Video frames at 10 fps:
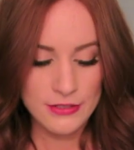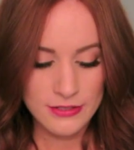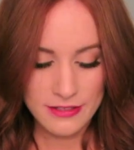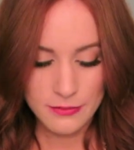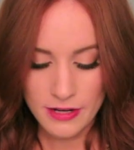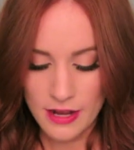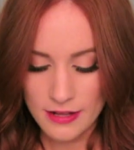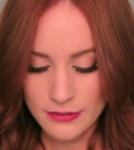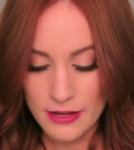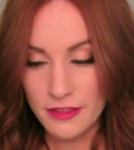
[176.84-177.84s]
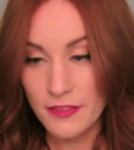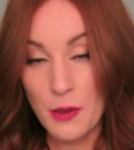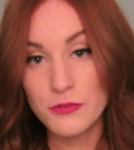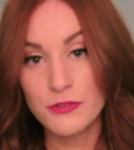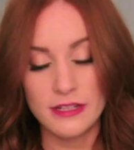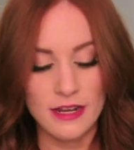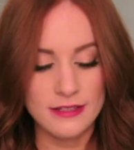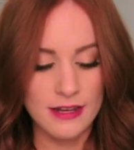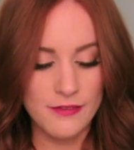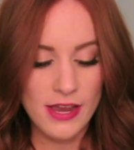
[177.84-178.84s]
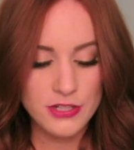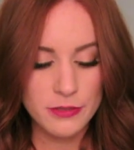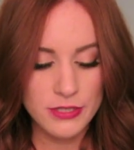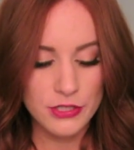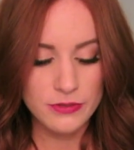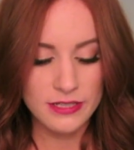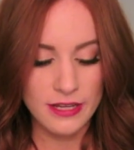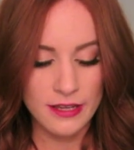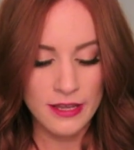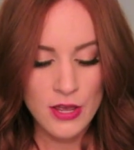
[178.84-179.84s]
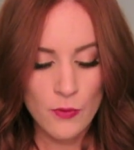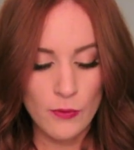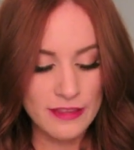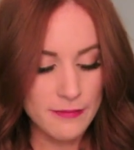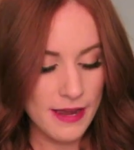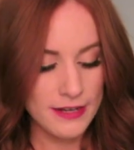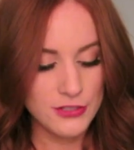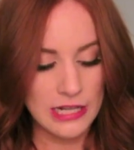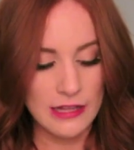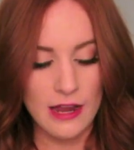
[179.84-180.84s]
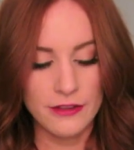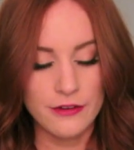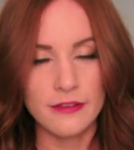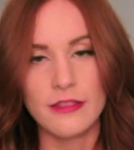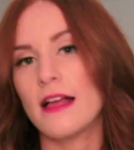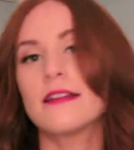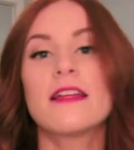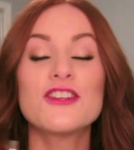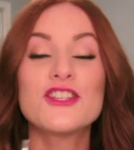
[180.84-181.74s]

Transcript: So that's what I got. So I thought that was really nice, and I've actually been using it with my gel eyeliner,